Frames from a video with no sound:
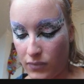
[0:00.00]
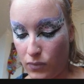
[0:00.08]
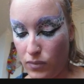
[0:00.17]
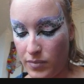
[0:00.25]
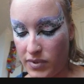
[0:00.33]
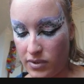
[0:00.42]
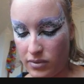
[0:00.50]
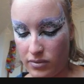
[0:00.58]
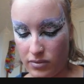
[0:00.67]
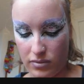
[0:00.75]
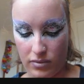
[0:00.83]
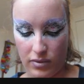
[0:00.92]
Oops,
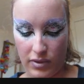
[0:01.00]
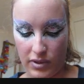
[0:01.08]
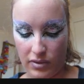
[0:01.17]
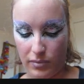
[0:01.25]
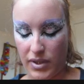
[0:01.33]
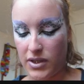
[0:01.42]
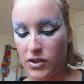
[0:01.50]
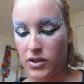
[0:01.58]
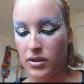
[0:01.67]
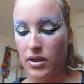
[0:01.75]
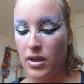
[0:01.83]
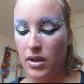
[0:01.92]
a little
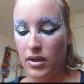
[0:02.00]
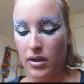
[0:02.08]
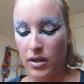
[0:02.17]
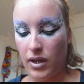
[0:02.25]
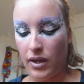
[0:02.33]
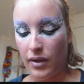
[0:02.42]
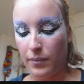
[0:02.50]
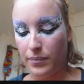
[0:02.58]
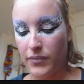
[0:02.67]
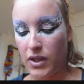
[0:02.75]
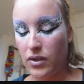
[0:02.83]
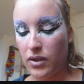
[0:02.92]
much.
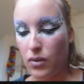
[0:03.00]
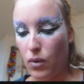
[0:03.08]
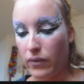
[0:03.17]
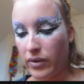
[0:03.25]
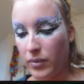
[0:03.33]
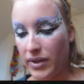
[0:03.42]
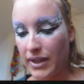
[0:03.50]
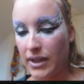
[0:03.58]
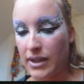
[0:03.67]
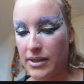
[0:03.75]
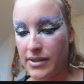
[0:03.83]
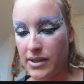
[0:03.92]
You could go over with like a
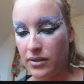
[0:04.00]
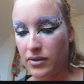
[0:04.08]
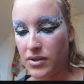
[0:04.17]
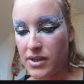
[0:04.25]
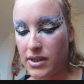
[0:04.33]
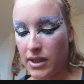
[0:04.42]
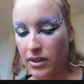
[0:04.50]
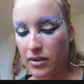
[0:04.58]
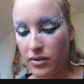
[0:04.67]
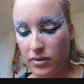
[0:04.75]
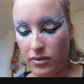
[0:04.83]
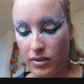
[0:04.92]
concealer stick.
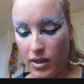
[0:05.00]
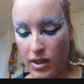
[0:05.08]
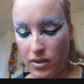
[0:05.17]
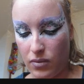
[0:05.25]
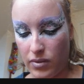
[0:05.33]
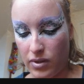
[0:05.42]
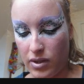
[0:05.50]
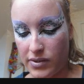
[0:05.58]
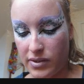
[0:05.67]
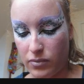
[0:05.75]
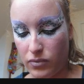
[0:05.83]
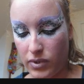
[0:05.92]
I know there are
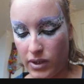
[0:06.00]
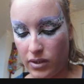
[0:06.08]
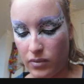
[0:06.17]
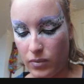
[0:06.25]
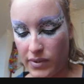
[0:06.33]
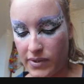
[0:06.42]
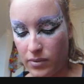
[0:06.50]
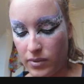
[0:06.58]
some really good ones